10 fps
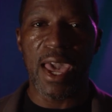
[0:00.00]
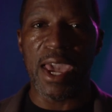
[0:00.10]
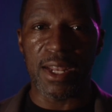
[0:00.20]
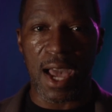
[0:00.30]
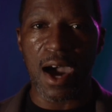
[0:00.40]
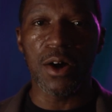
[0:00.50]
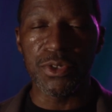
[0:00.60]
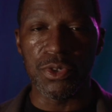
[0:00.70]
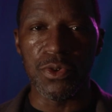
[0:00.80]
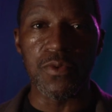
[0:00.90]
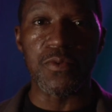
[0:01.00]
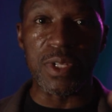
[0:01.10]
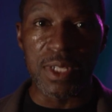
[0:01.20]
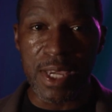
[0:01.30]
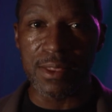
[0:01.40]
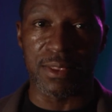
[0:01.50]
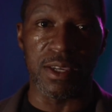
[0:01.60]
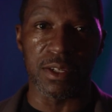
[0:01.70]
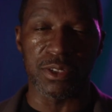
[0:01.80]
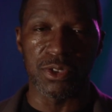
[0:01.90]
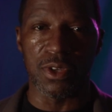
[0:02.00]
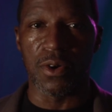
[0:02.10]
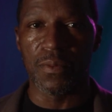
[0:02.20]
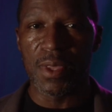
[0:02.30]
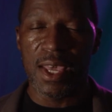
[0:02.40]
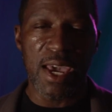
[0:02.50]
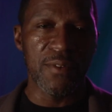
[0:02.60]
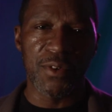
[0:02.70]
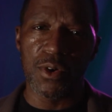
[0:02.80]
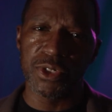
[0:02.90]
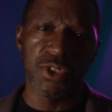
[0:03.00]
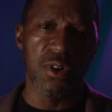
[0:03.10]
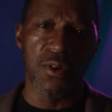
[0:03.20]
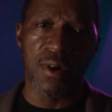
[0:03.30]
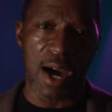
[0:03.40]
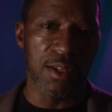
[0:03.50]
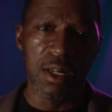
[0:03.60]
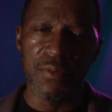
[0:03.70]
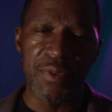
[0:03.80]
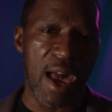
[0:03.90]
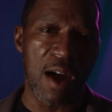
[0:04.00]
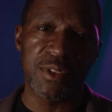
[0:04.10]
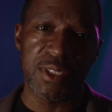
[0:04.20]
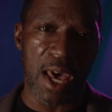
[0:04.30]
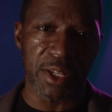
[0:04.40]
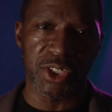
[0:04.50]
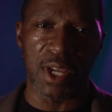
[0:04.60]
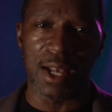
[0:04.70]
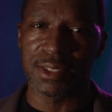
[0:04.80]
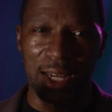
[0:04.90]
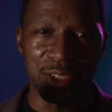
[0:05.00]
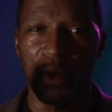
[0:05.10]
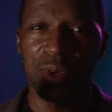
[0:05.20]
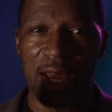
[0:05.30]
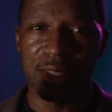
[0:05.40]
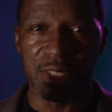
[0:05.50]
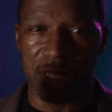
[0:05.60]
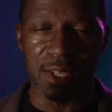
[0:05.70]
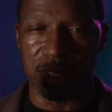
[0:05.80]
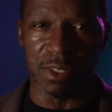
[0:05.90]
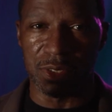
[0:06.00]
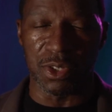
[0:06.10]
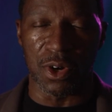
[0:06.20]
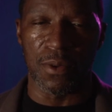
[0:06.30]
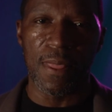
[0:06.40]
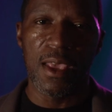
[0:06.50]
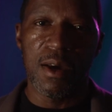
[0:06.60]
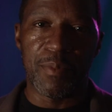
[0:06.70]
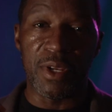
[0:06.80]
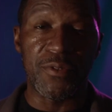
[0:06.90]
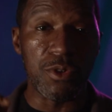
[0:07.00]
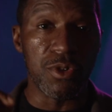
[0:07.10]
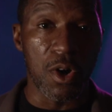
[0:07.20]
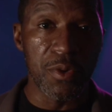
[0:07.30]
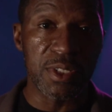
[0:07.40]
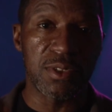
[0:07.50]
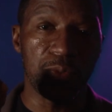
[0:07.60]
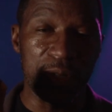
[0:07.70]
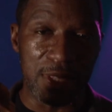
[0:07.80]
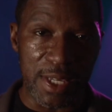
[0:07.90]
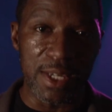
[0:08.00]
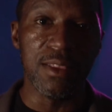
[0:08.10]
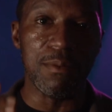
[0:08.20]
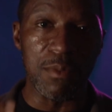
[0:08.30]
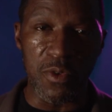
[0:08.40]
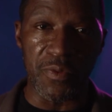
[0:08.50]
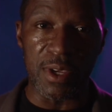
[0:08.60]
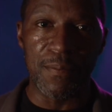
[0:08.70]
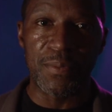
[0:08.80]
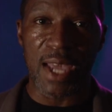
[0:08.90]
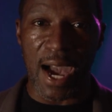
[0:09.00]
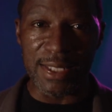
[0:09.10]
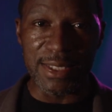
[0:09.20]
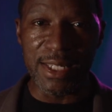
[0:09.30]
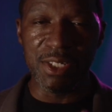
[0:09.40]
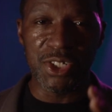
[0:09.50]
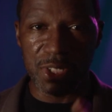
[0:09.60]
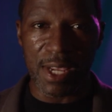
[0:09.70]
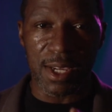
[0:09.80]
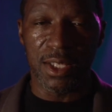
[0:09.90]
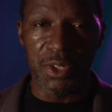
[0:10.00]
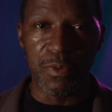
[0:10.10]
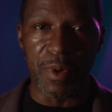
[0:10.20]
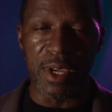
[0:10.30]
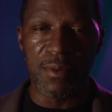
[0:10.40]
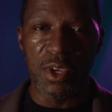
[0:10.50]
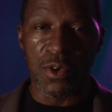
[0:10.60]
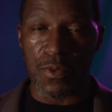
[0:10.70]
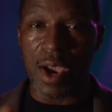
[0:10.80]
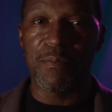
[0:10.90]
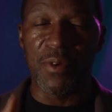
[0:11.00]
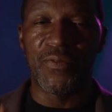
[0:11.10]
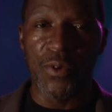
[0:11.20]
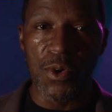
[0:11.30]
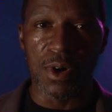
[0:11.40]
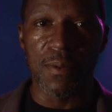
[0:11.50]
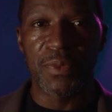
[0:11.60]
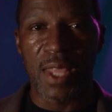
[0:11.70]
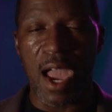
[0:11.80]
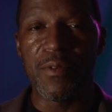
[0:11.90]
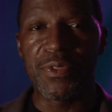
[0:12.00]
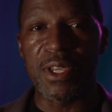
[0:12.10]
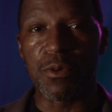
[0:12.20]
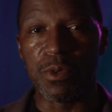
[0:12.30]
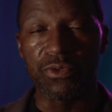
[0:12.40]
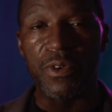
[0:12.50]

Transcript: and how you relay things, And of course, I love to have static shots. I don't like the shakies, But if you notice within the movie, I did shake a little bit right before everything was